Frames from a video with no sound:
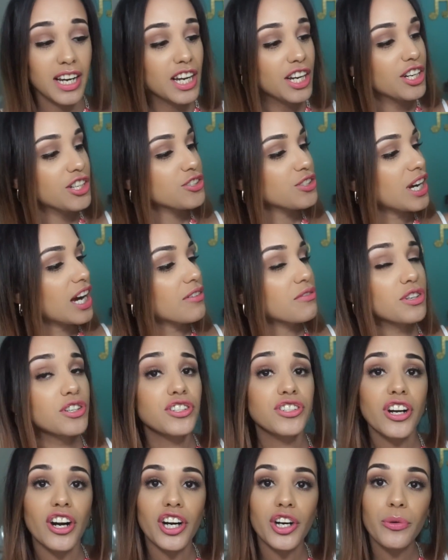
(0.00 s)
Because you have your
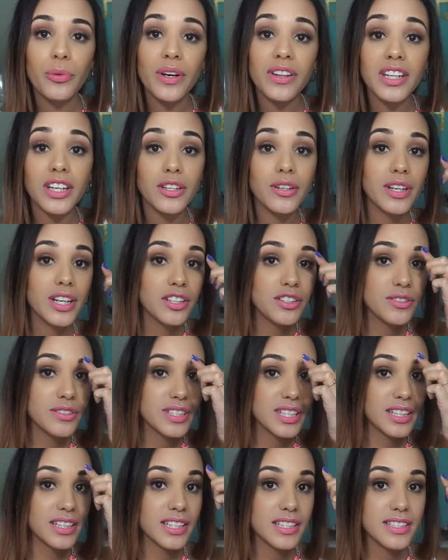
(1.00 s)
dark one that you can
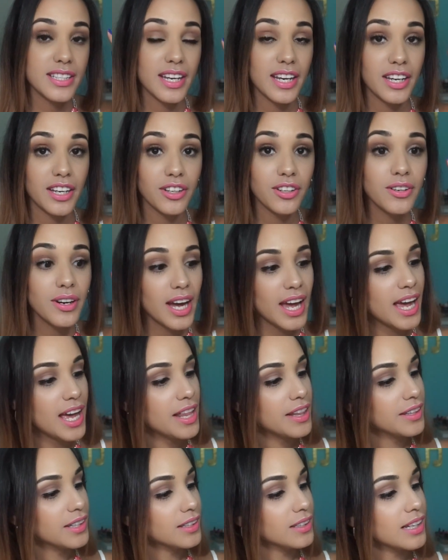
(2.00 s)
use on the tail,
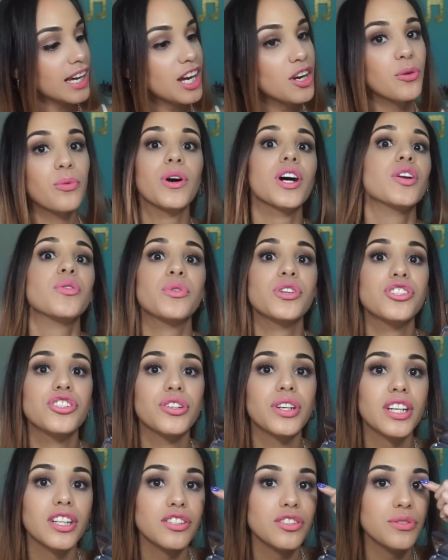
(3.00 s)
and the light one which
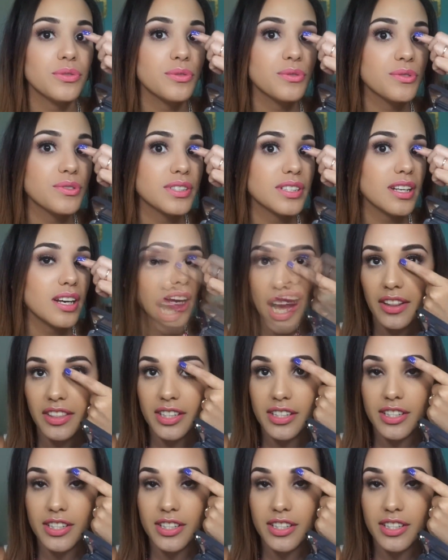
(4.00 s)
you can use at